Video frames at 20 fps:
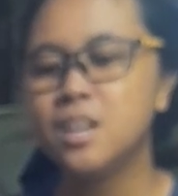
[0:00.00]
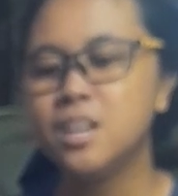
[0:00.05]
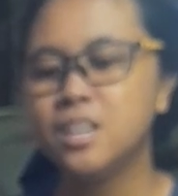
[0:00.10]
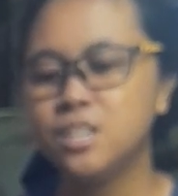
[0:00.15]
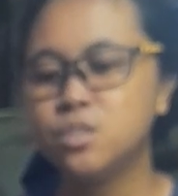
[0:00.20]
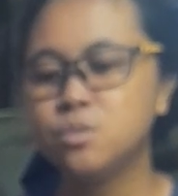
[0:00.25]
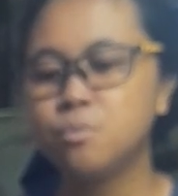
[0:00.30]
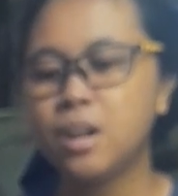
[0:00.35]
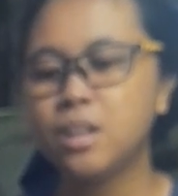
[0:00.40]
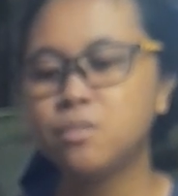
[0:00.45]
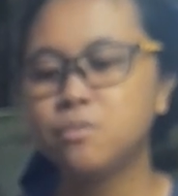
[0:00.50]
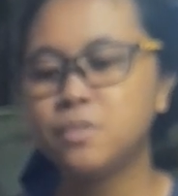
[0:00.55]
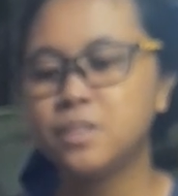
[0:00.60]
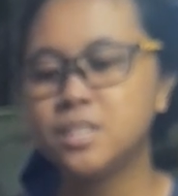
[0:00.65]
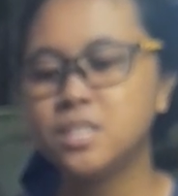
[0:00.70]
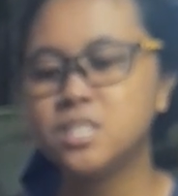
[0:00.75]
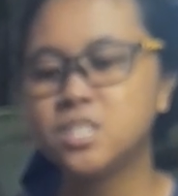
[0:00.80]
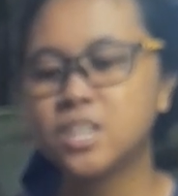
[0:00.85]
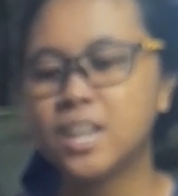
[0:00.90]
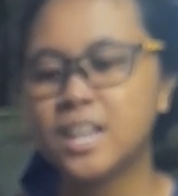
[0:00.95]
His right
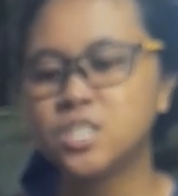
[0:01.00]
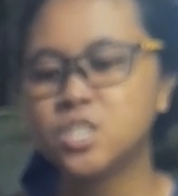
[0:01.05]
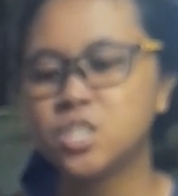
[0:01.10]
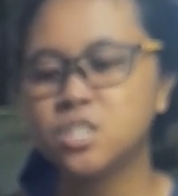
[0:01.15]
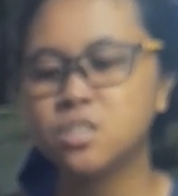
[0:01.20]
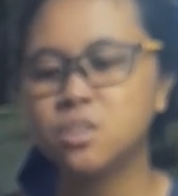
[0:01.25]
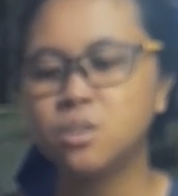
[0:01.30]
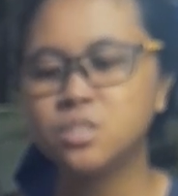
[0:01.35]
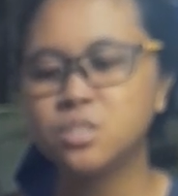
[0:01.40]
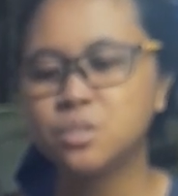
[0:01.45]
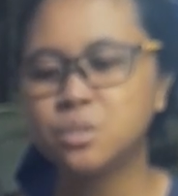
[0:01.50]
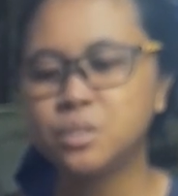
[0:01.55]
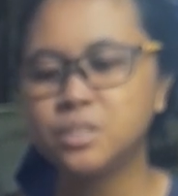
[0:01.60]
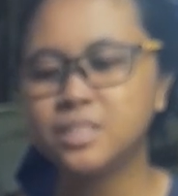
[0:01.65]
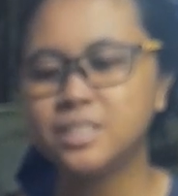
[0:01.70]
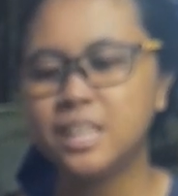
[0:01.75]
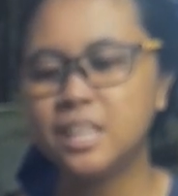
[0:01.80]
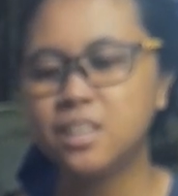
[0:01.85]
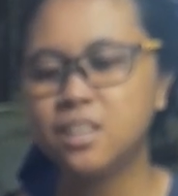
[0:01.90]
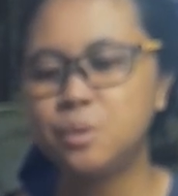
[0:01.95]
fist catches
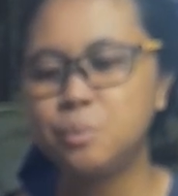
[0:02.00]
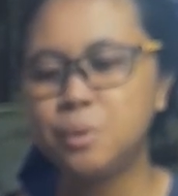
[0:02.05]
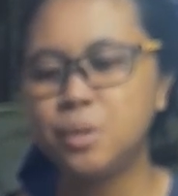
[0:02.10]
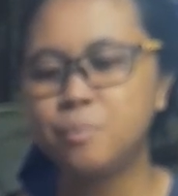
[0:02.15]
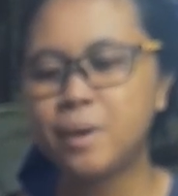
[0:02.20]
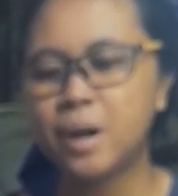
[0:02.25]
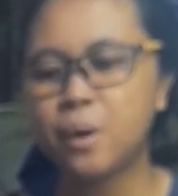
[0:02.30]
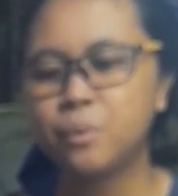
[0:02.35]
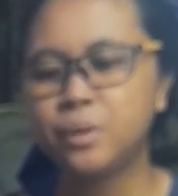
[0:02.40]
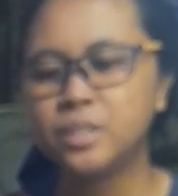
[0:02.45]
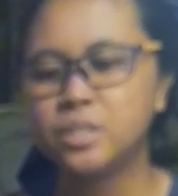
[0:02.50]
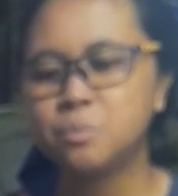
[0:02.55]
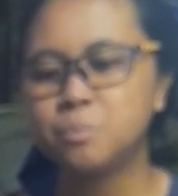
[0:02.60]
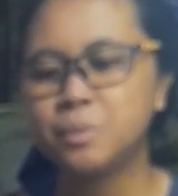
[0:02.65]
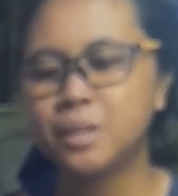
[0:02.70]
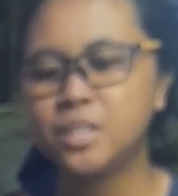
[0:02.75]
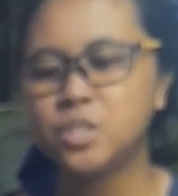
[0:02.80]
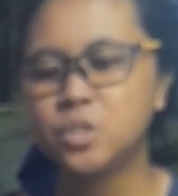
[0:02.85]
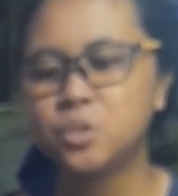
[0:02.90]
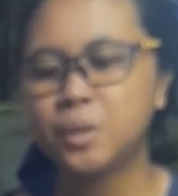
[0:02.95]
Gazorl, needed with power to
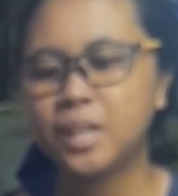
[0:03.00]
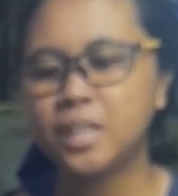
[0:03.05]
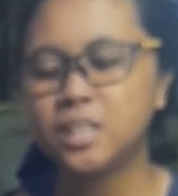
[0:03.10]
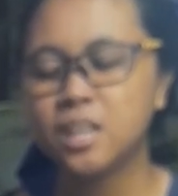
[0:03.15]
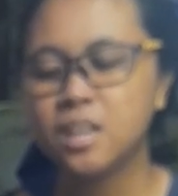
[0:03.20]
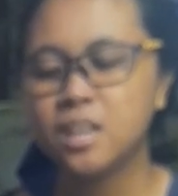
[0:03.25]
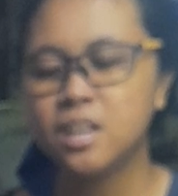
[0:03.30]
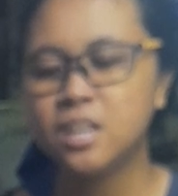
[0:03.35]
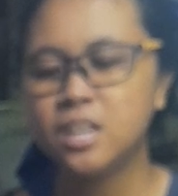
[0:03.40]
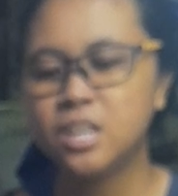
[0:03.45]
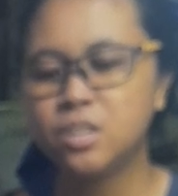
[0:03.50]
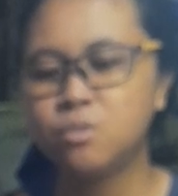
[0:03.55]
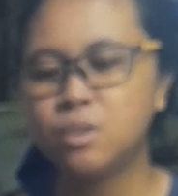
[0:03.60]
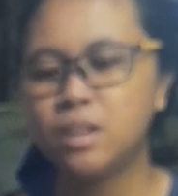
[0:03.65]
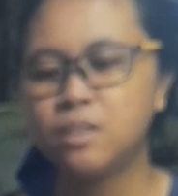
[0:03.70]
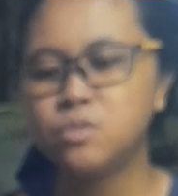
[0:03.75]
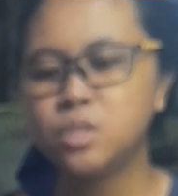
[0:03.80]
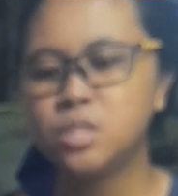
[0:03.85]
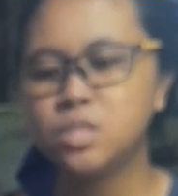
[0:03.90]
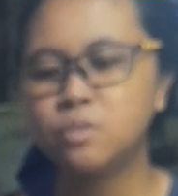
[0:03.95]
penetrate. He
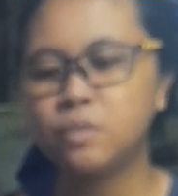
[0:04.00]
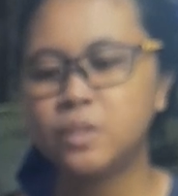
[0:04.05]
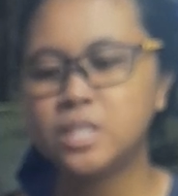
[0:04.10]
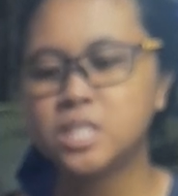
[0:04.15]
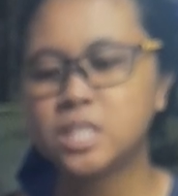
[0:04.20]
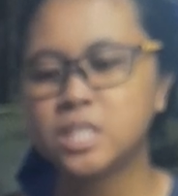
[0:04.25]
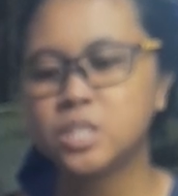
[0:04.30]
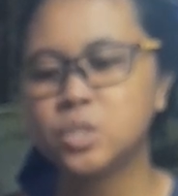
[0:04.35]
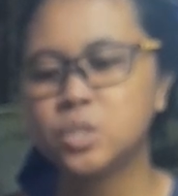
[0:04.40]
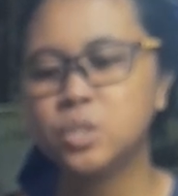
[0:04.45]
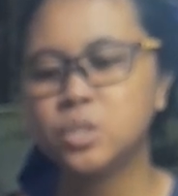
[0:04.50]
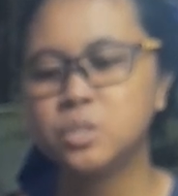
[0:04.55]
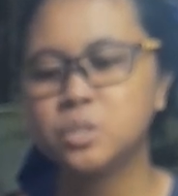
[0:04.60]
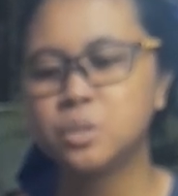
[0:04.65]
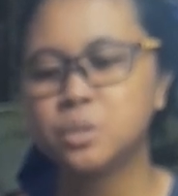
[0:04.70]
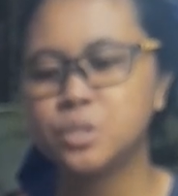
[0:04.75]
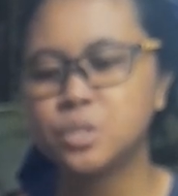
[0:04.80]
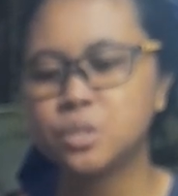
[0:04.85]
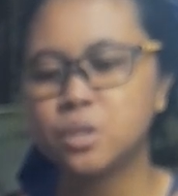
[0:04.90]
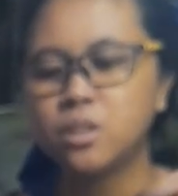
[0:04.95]
drives his fist into
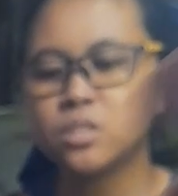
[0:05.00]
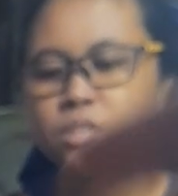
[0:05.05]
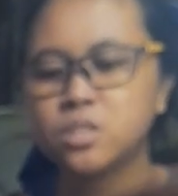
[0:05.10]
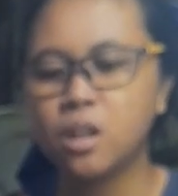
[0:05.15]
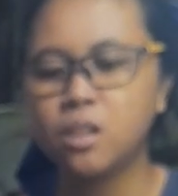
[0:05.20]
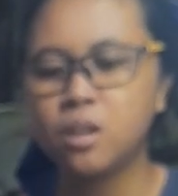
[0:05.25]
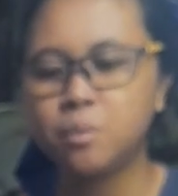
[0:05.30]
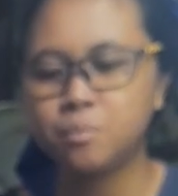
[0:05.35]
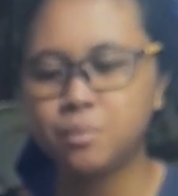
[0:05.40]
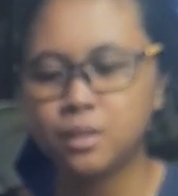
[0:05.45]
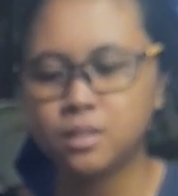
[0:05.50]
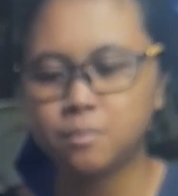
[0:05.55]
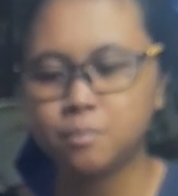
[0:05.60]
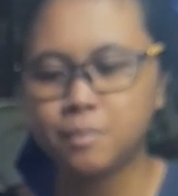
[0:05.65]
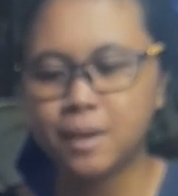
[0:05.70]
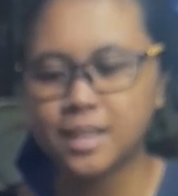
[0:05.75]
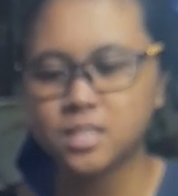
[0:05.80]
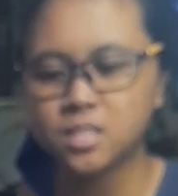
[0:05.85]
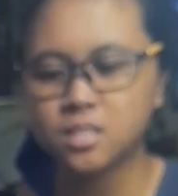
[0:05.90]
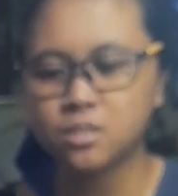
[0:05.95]
Gazorl's solar
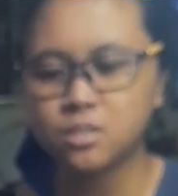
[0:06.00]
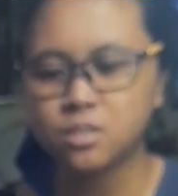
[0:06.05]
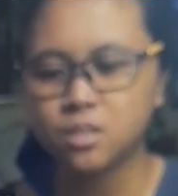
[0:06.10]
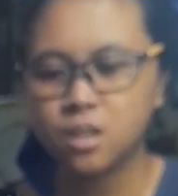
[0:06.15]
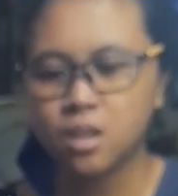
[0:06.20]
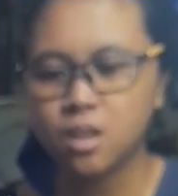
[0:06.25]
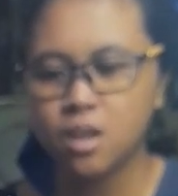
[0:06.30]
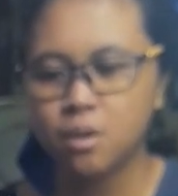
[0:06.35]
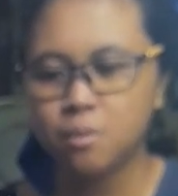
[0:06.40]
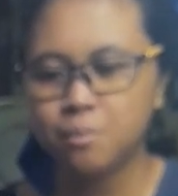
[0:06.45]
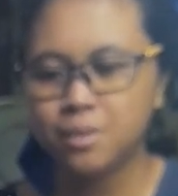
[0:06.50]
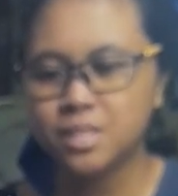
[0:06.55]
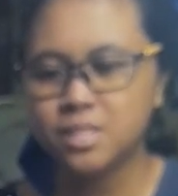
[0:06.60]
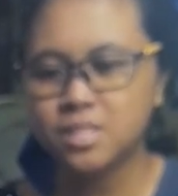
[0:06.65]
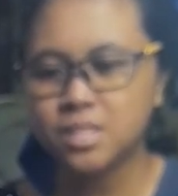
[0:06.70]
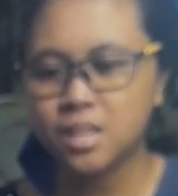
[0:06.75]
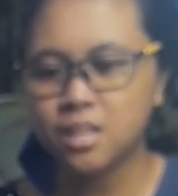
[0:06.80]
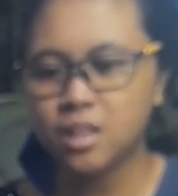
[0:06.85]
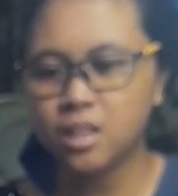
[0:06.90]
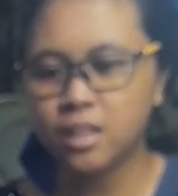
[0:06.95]
plexus with a
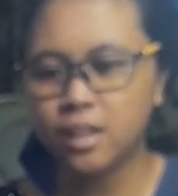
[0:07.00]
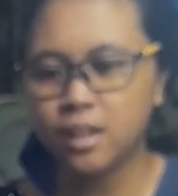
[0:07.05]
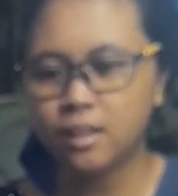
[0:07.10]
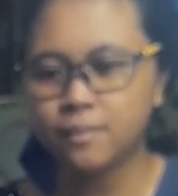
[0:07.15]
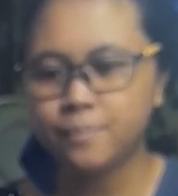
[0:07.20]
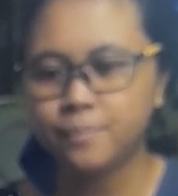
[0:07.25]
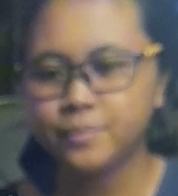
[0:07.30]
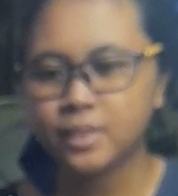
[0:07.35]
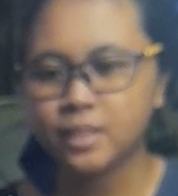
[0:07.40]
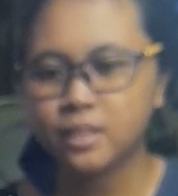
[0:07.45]
single hit.